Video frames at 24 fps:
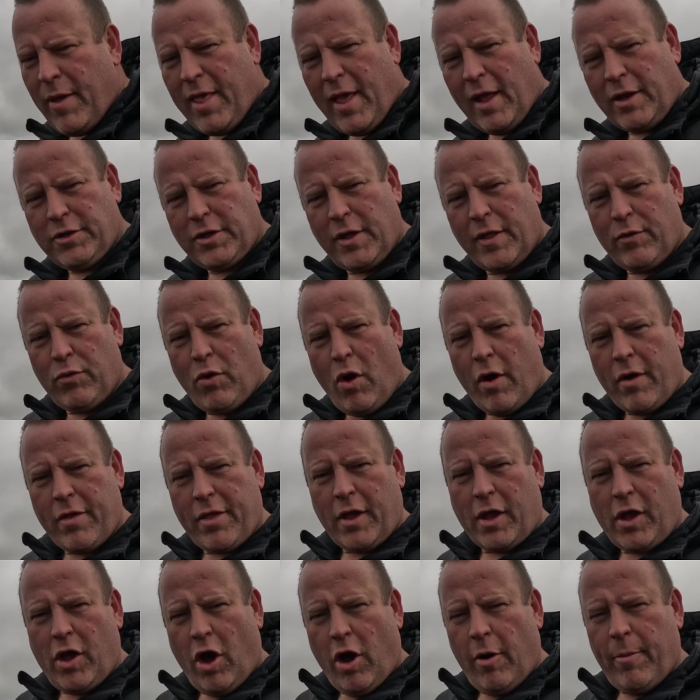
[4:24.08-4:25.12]
it's actually the rocks
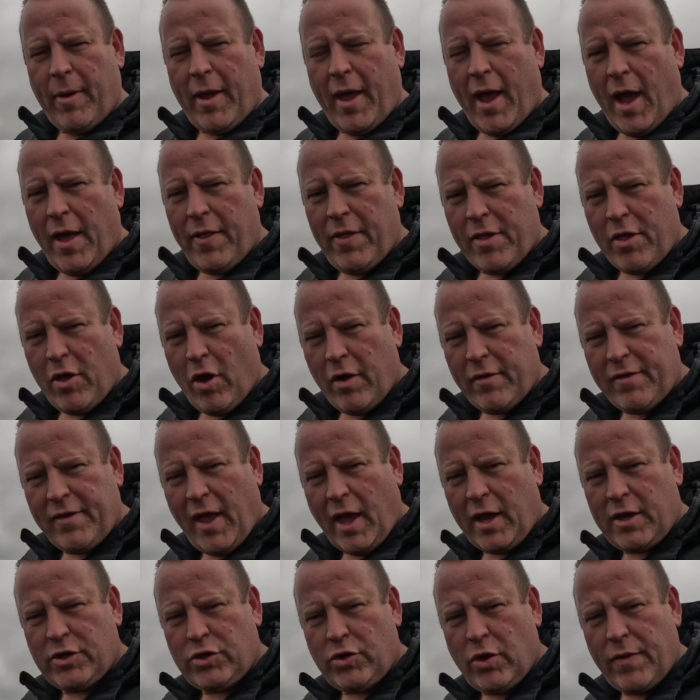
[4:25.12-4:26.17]
that caught my eye, the sort of
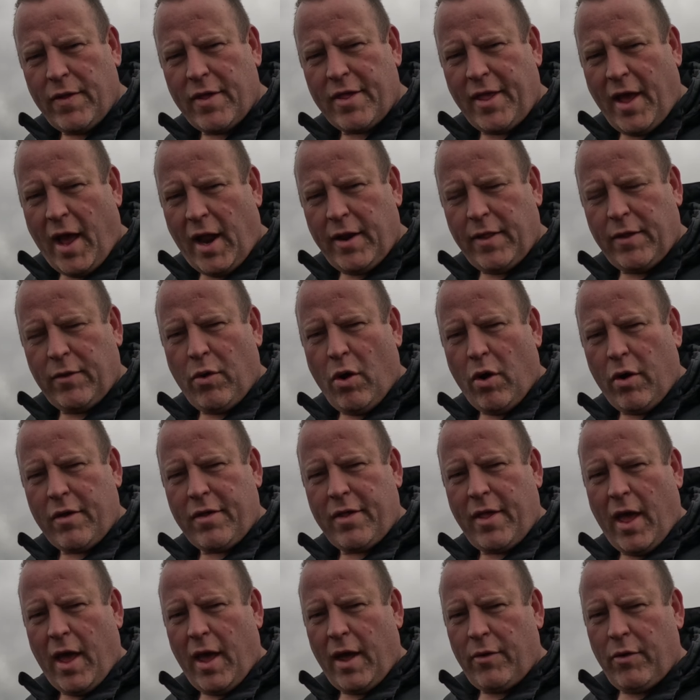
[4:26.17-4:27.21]
texture in the side of the
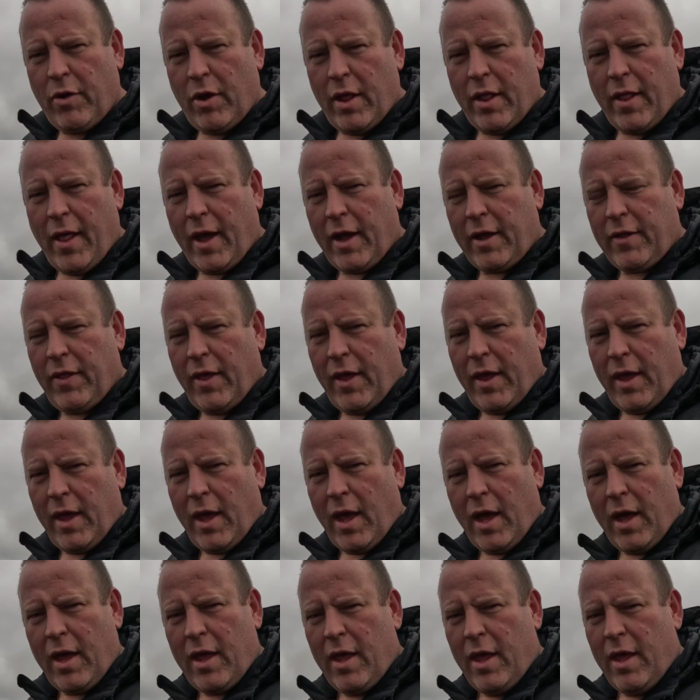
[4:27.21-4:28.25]
rocks there. I really like
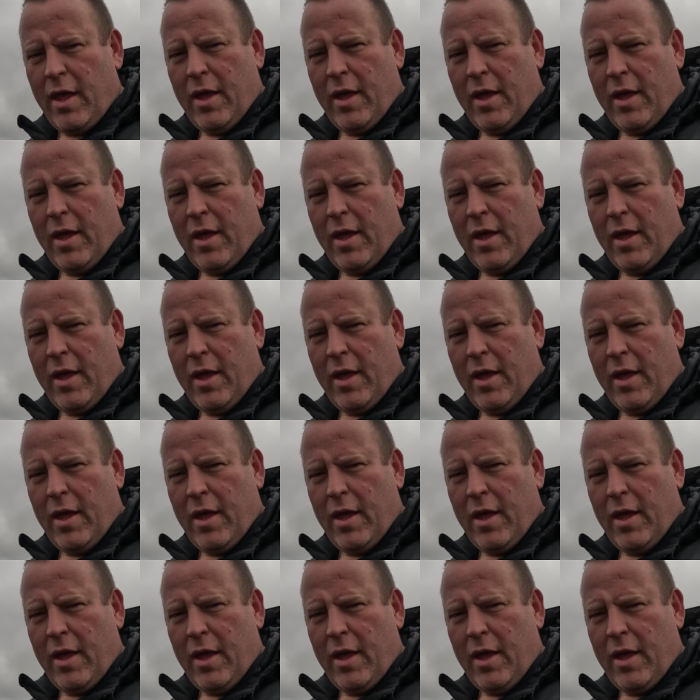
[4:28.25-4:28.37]
the